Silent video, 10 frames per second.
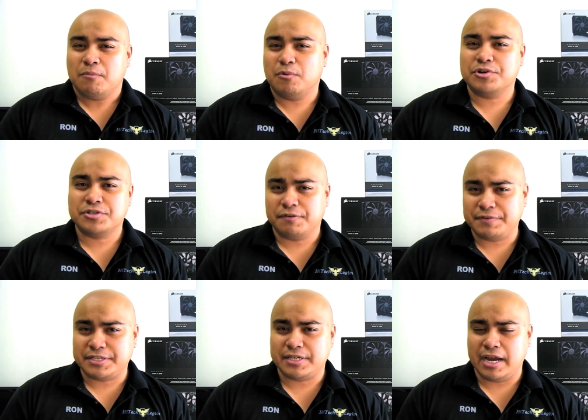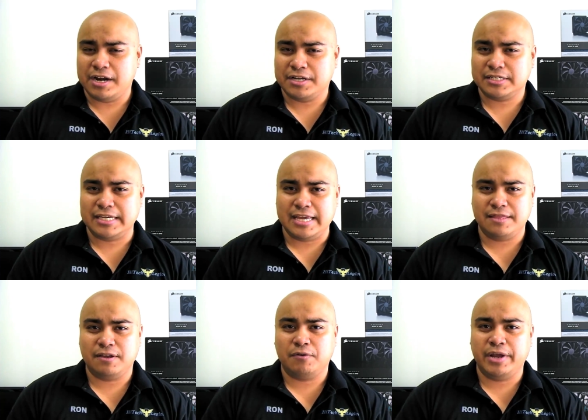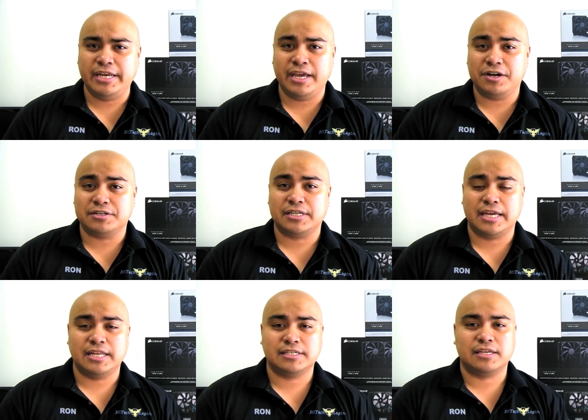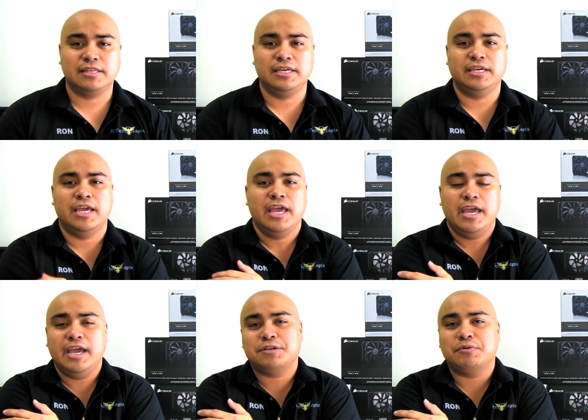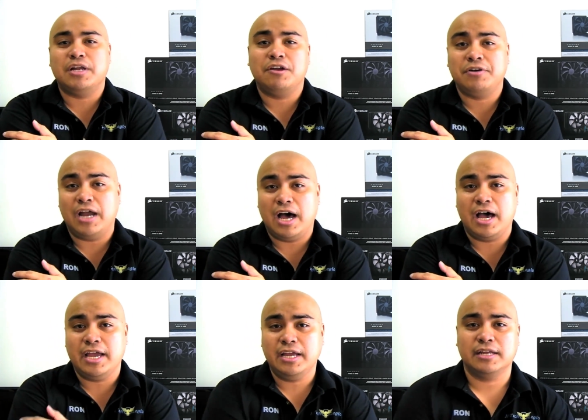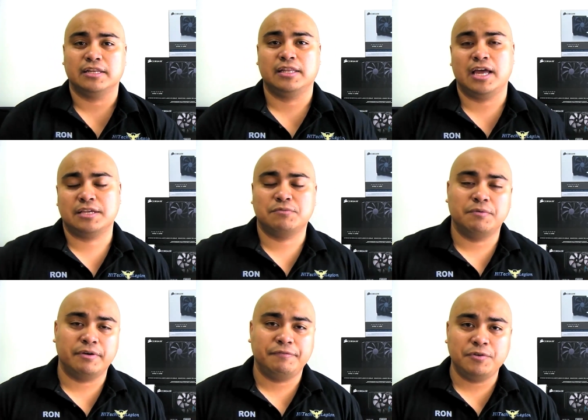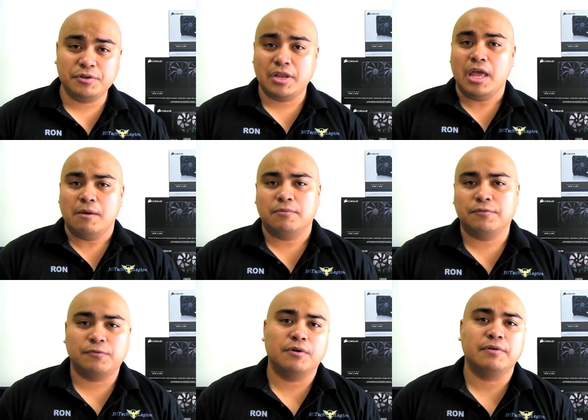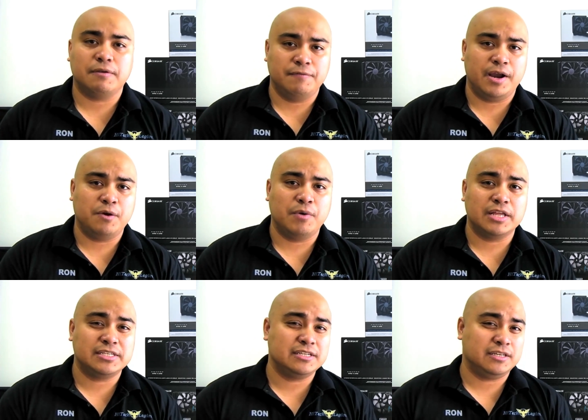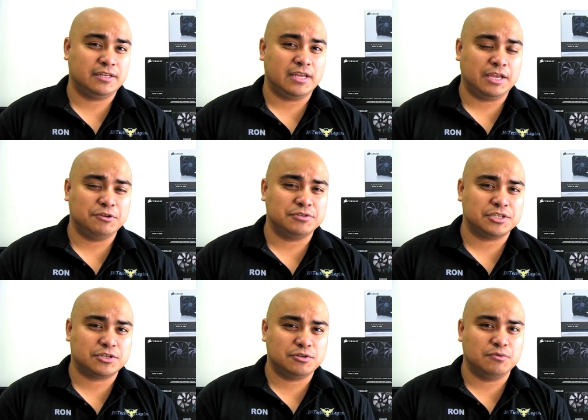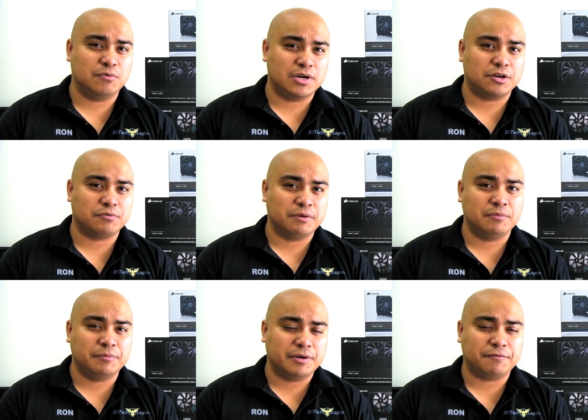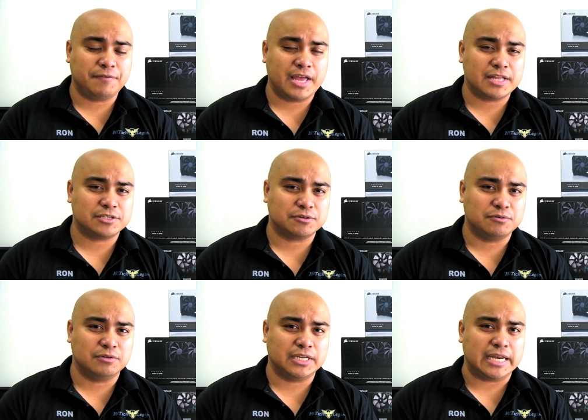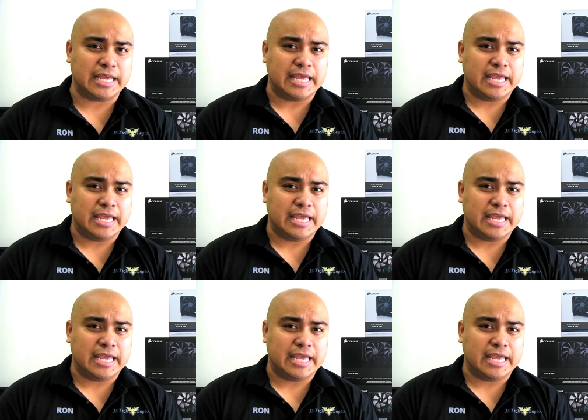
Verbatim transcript: more surface areas in their radiators. Hence, the H100i, last one we reviewed, performed very well since it uses two 120 millimeter fans to cool it